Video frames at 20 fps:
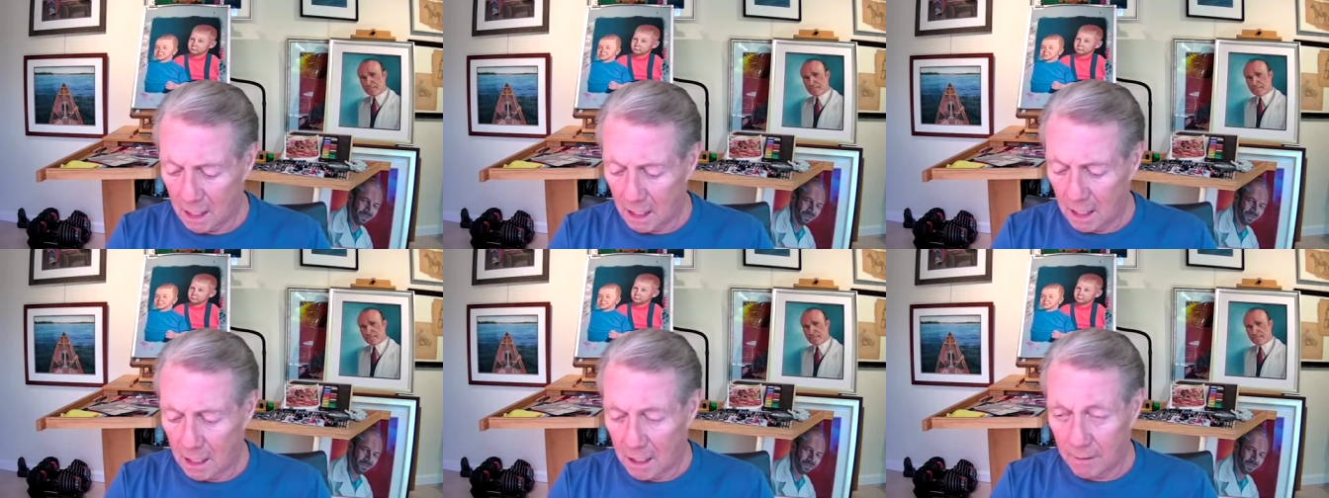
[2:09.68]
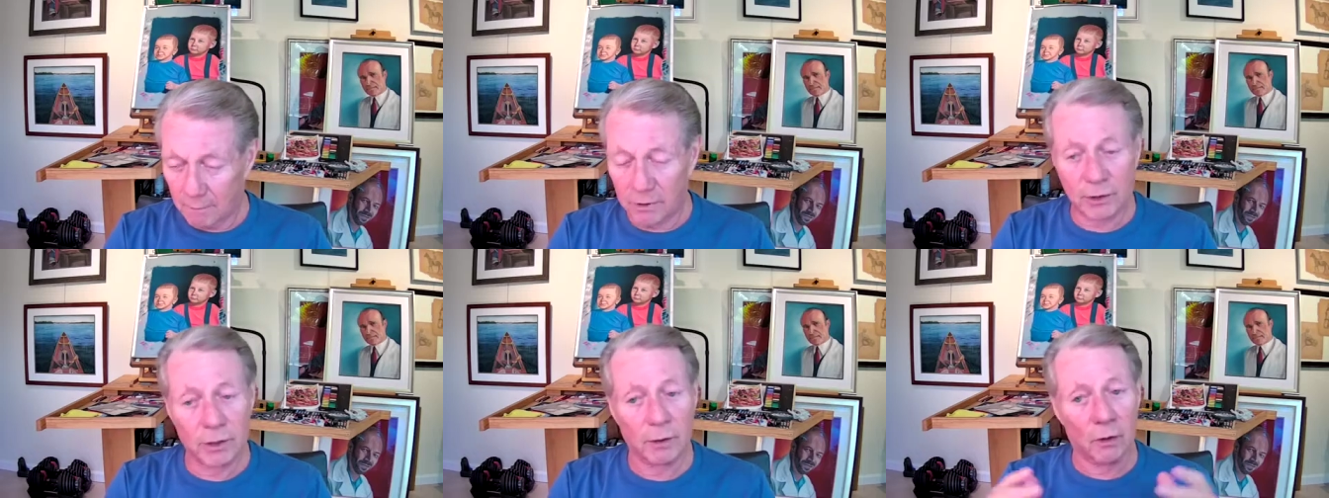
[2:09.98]

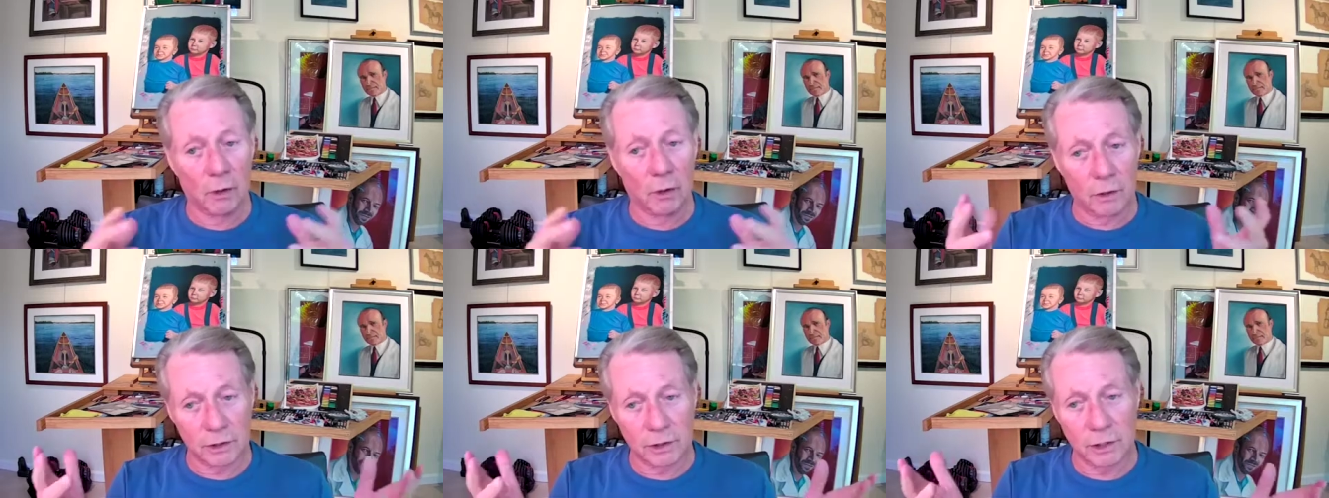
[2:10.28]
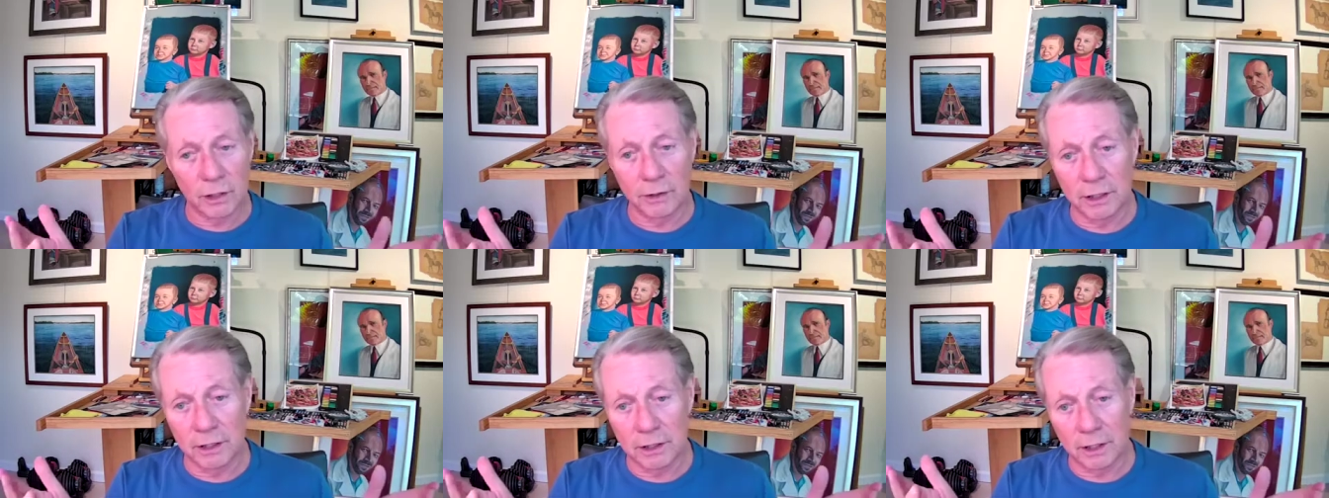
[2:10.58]
But there were
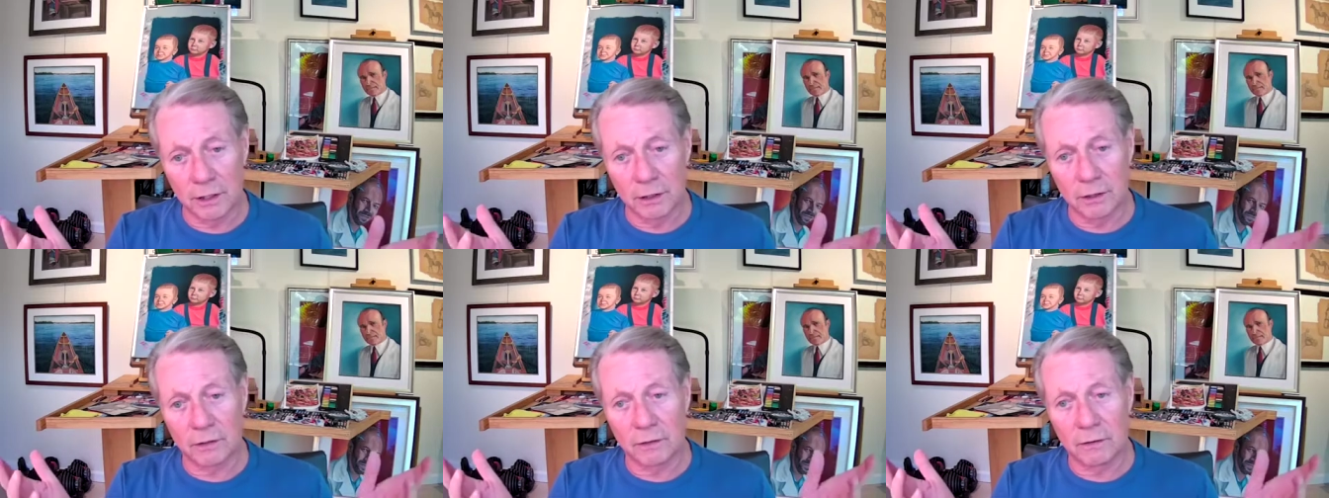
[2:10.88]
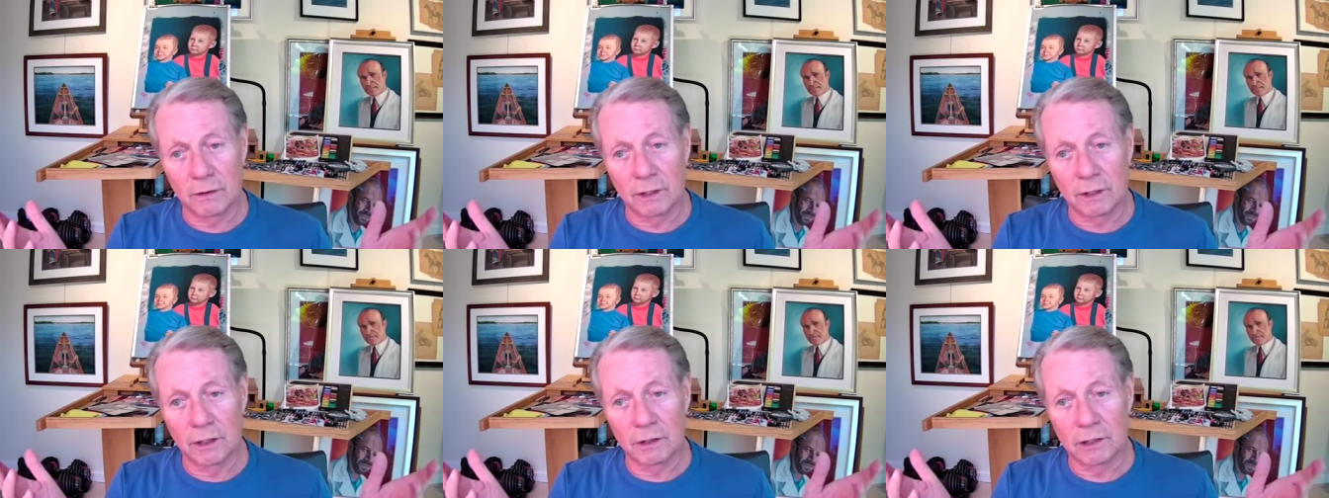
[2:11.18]
also
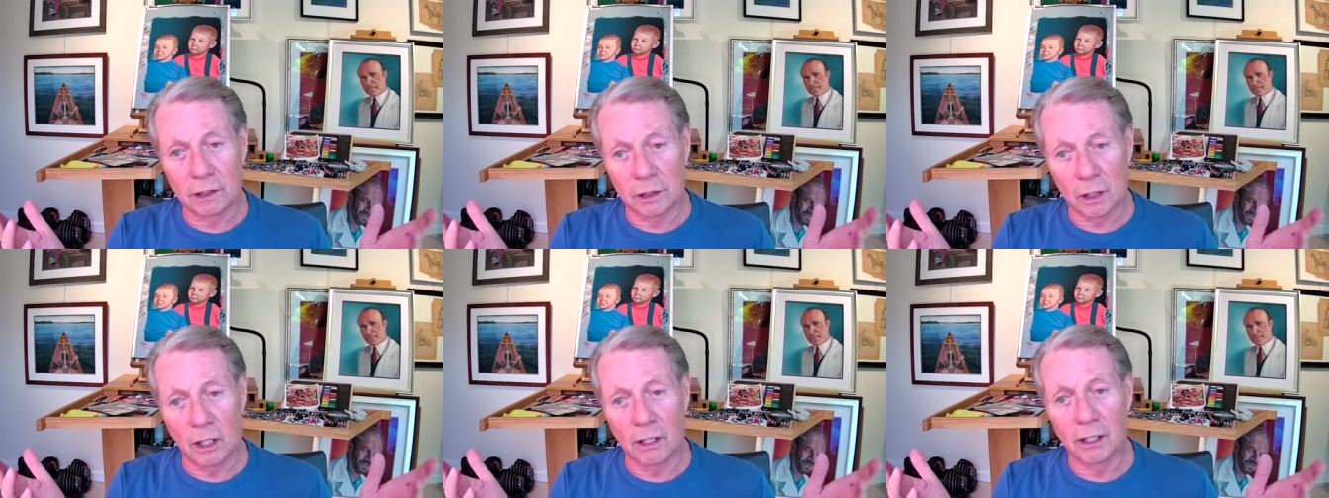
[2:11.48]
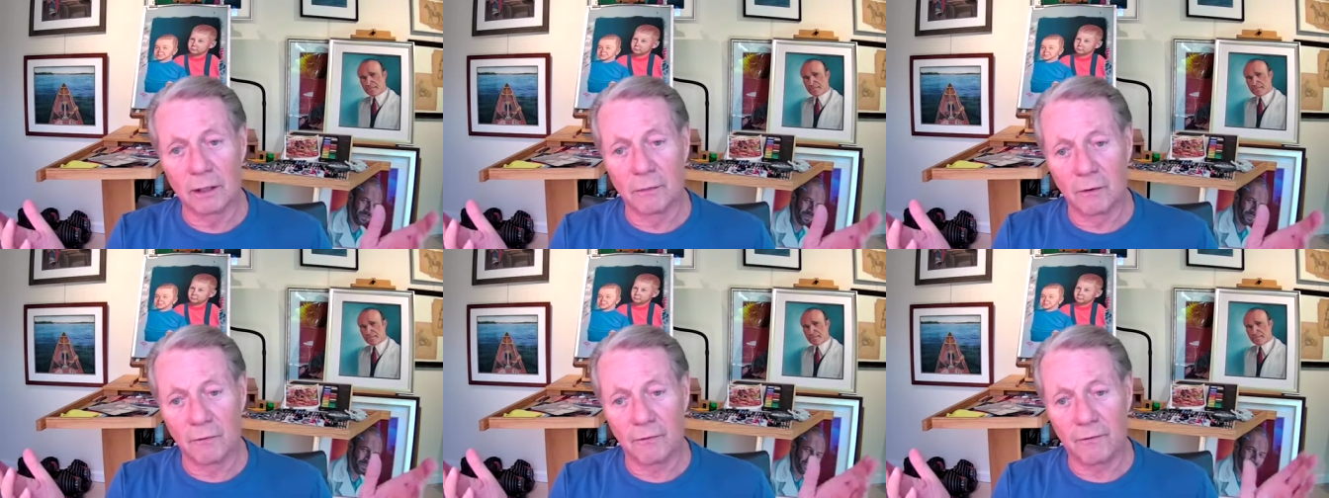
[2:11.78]
these
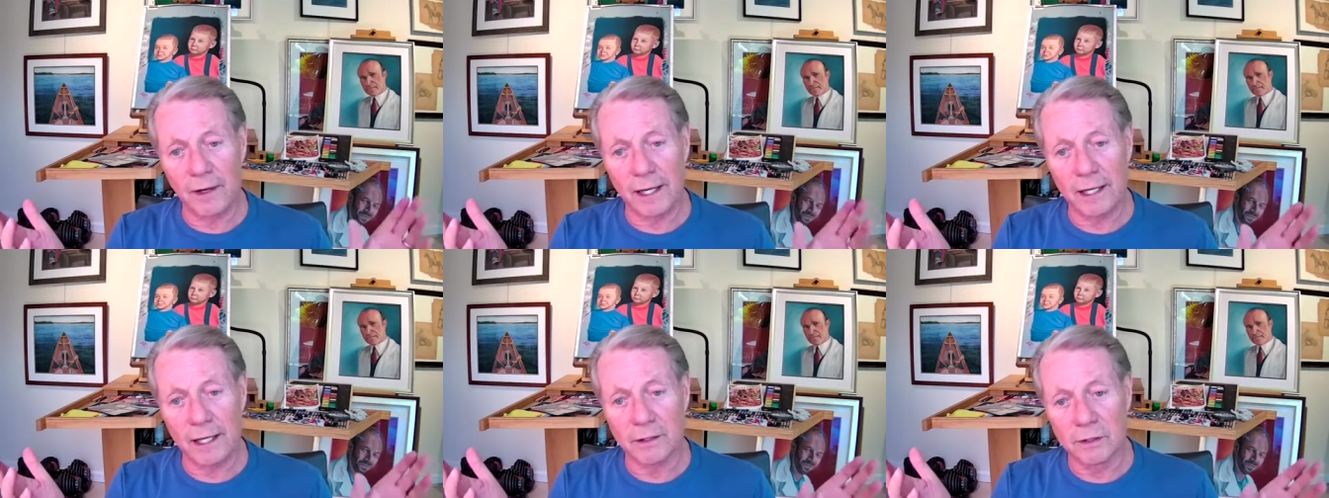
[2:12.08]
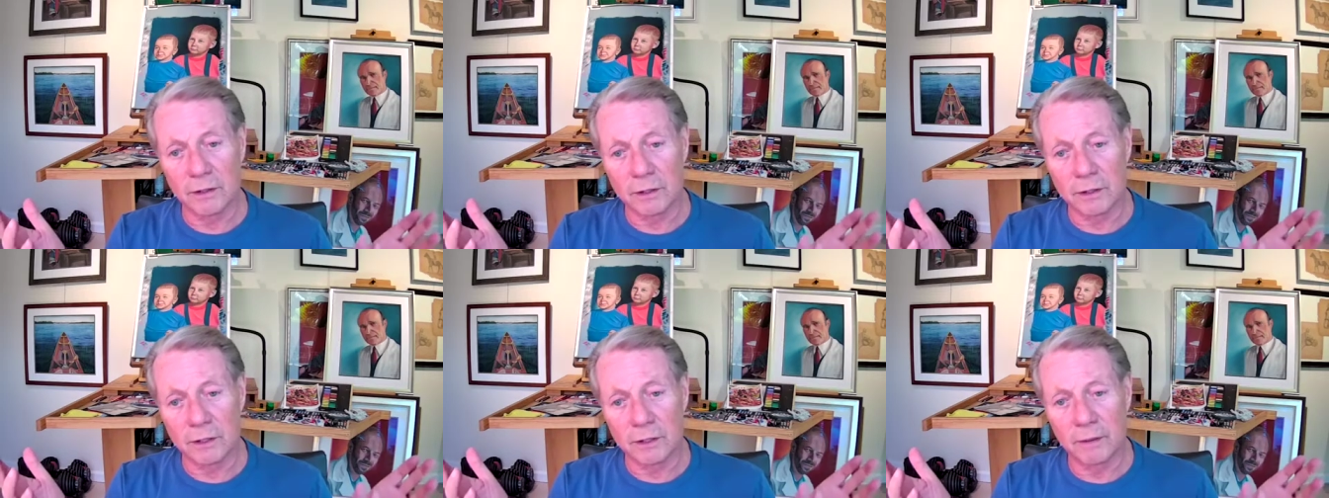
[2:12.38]
soluble
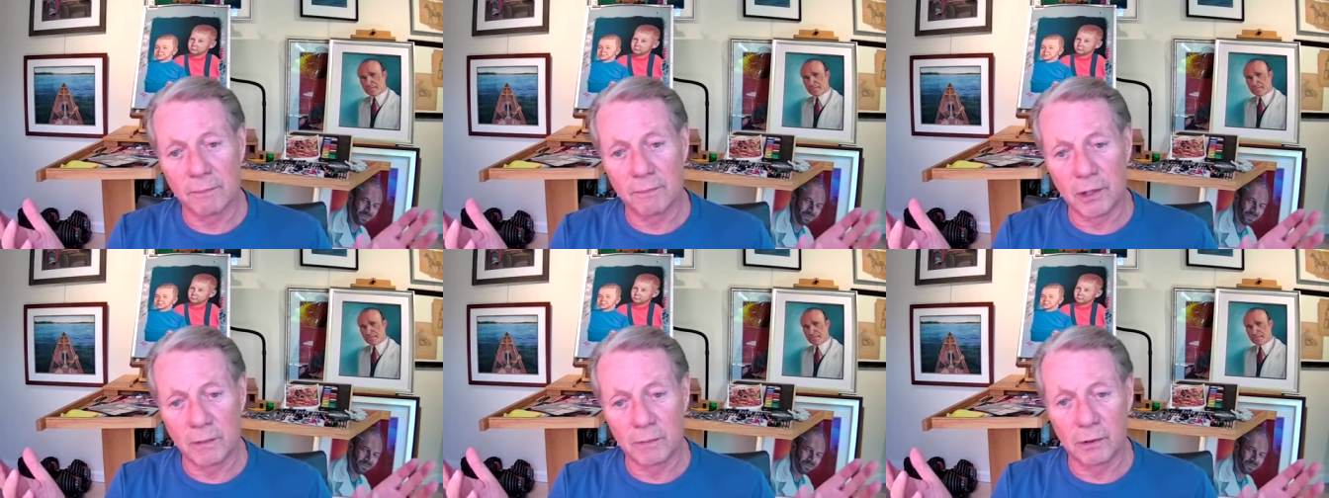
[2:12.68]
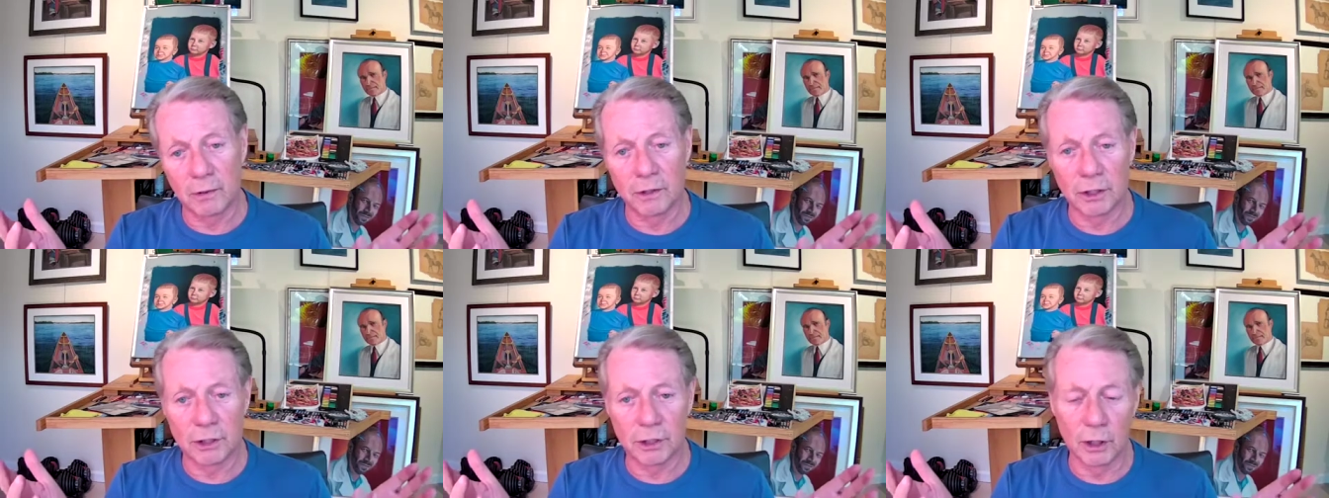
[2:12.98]
factors, and people
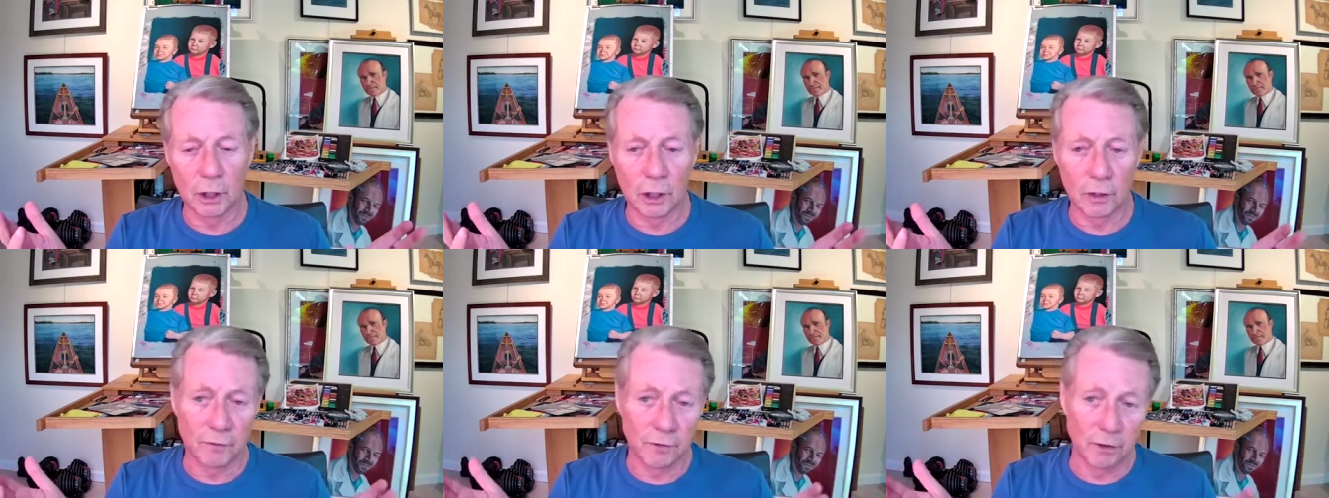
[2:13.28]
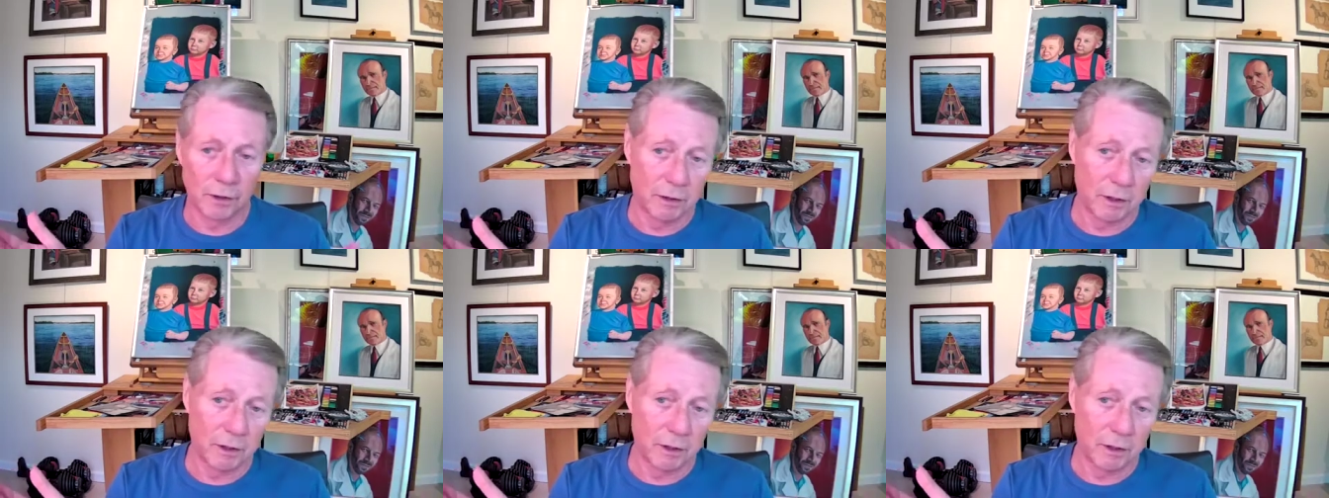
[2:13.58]
had shown if